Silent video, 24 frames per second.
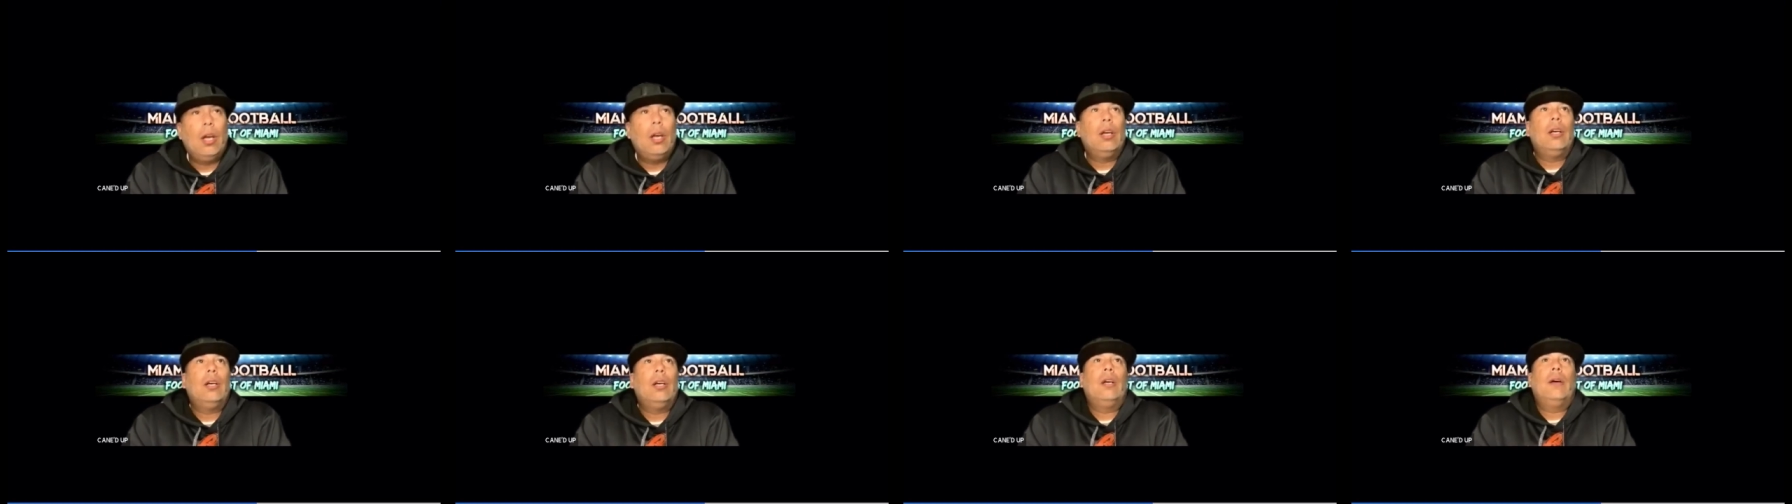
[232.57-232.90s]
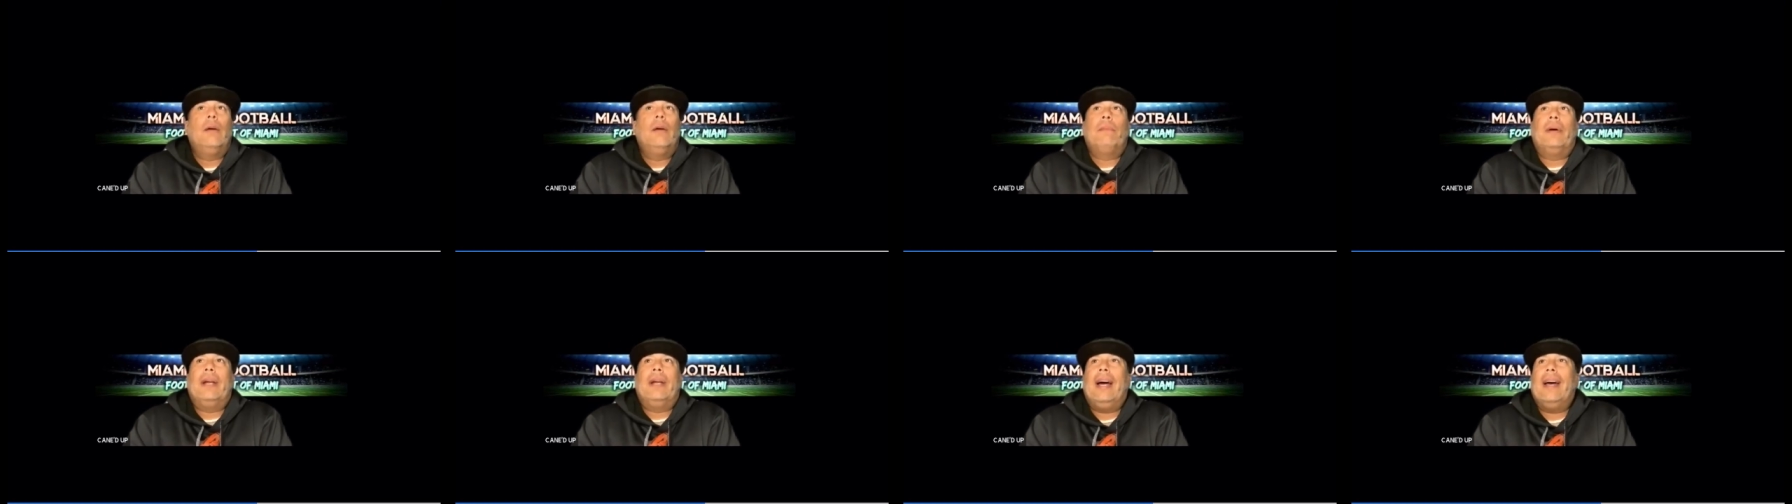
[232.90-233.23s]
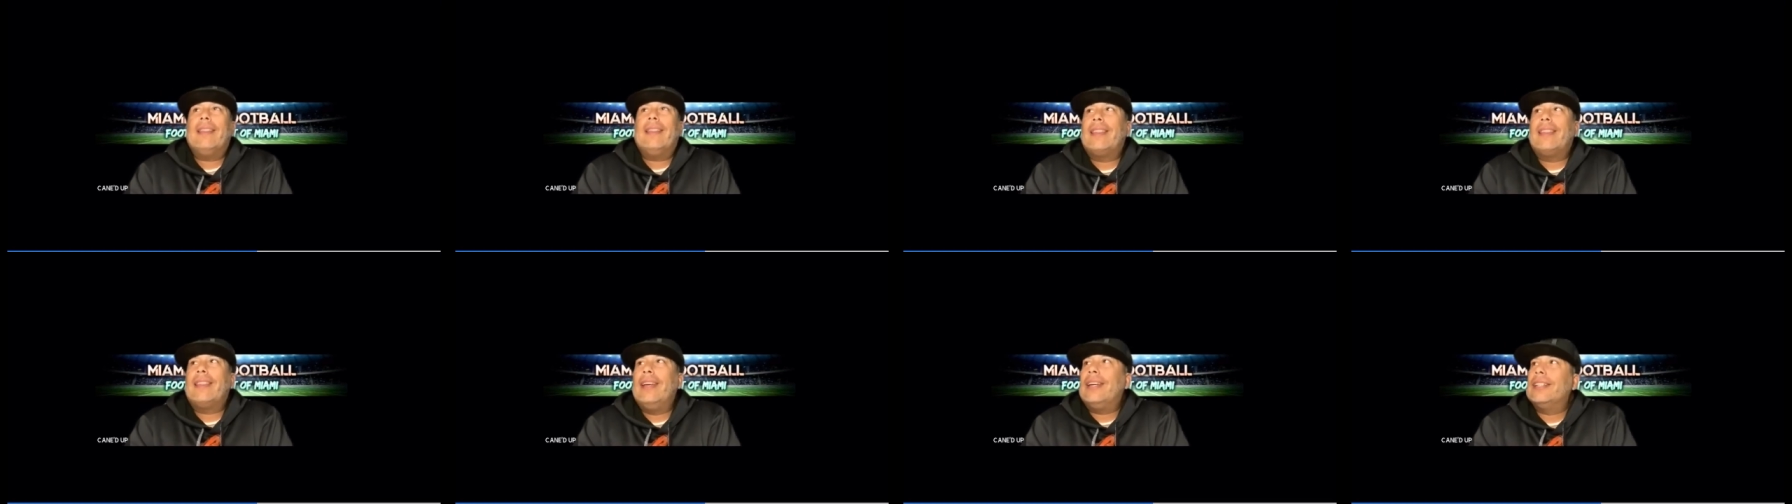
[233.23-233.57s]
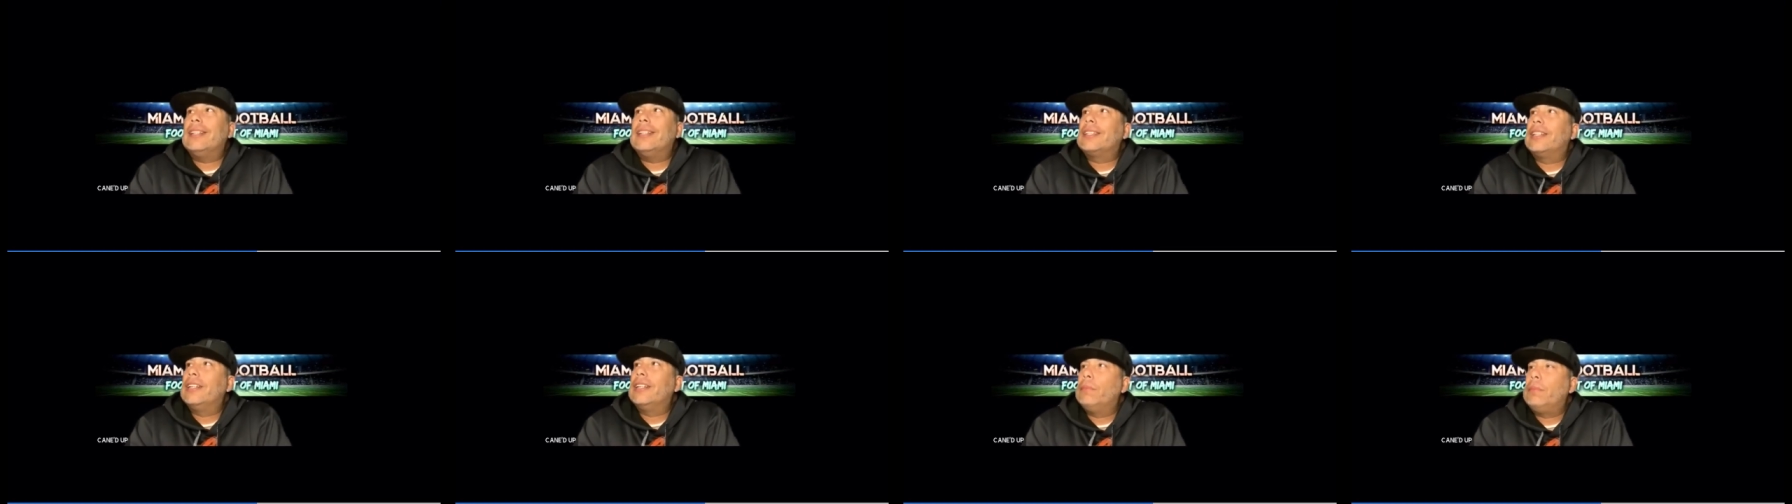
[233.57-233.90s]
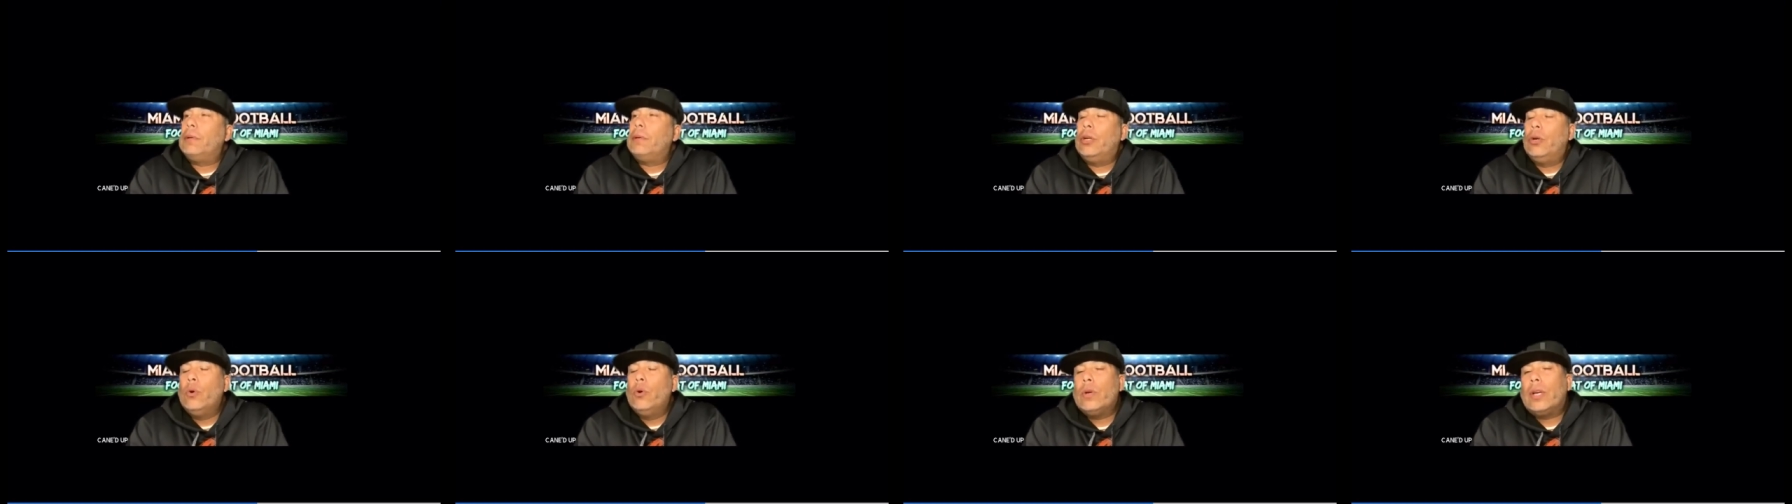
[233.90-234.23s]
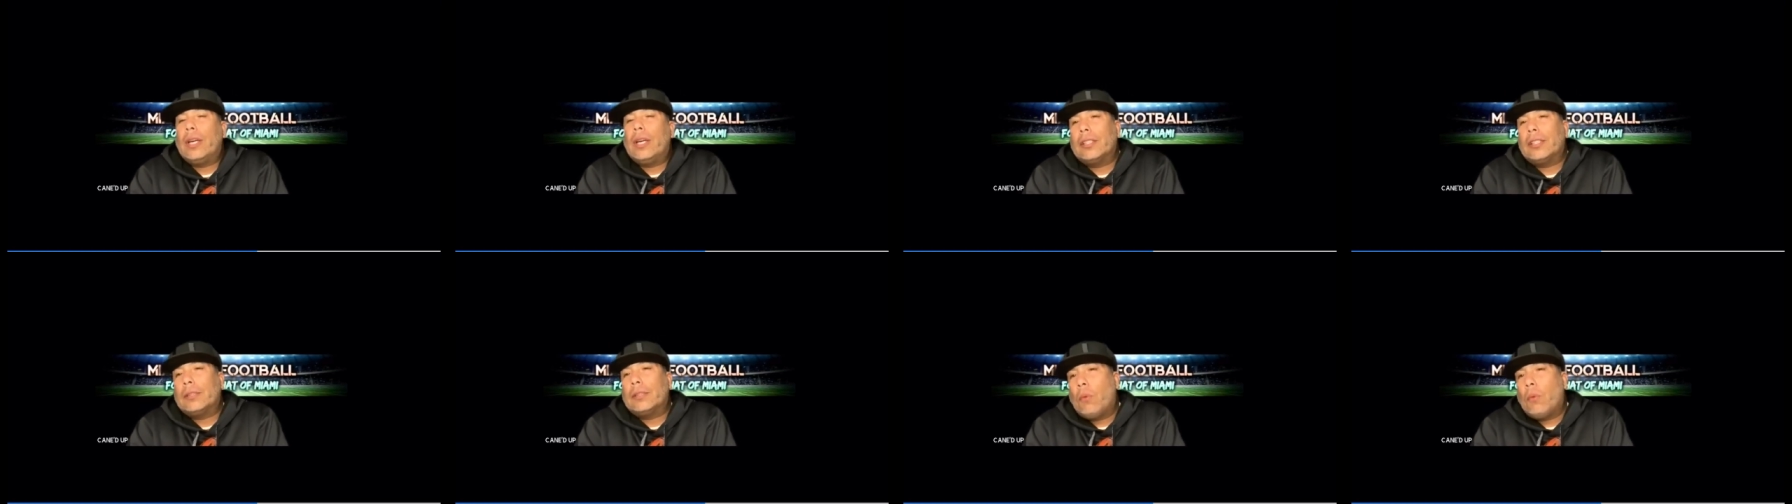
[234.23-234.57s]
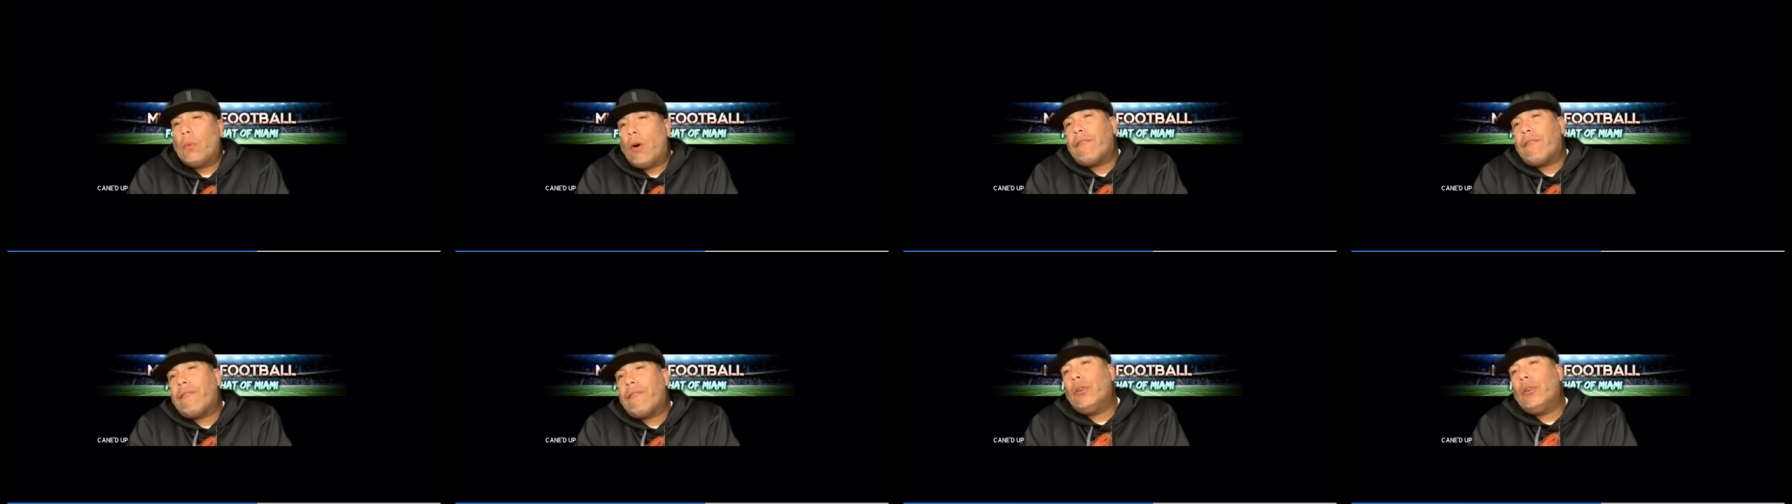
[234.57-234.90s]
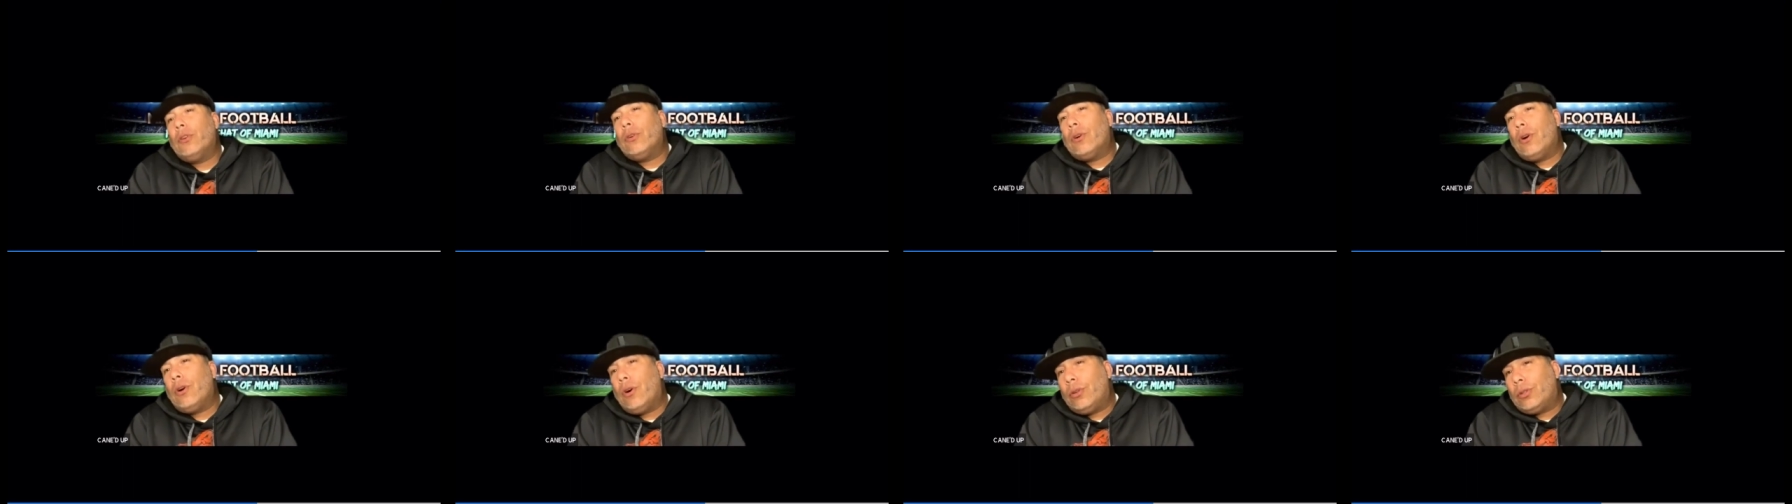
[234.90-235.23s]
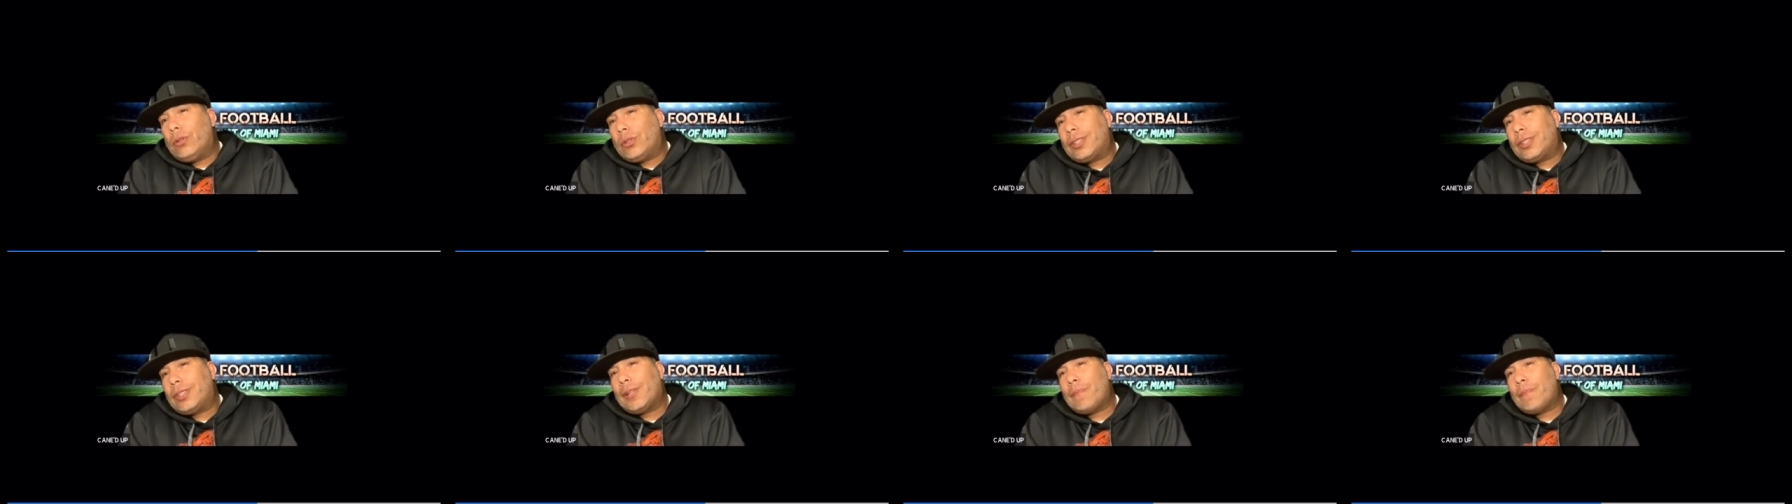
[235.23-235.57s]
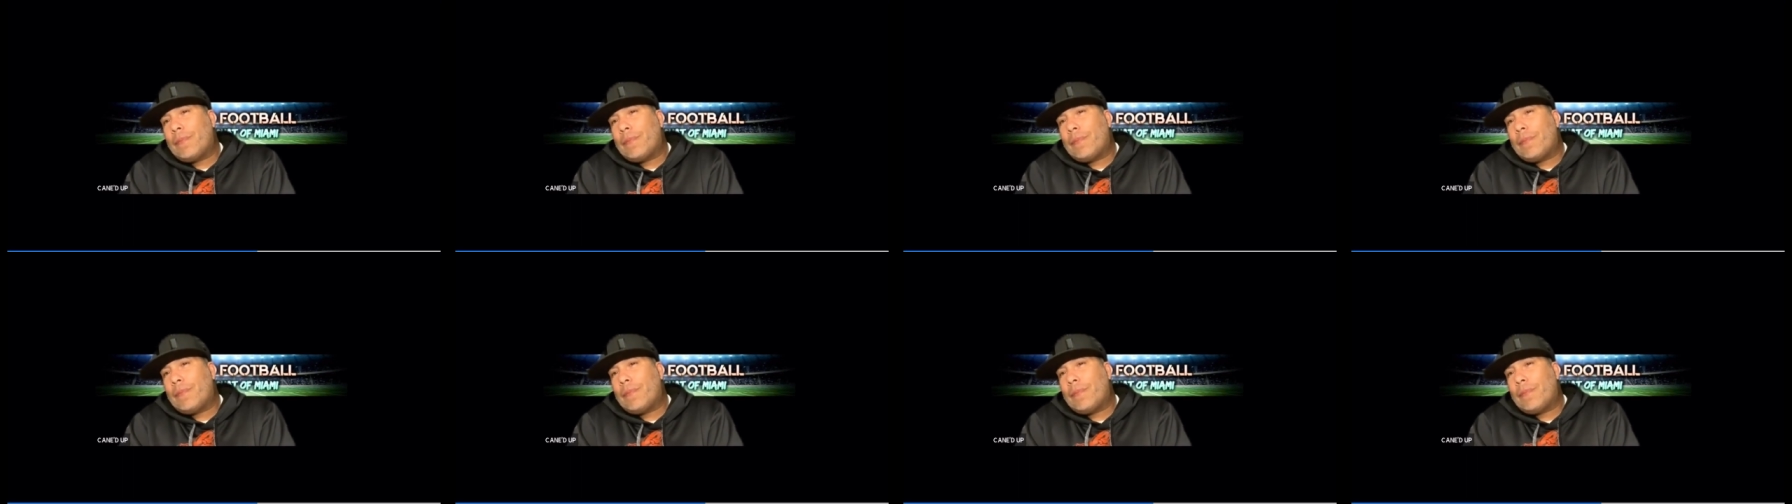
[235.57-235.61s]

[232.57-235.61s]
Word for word: But I think it's going to be who kicks more field goals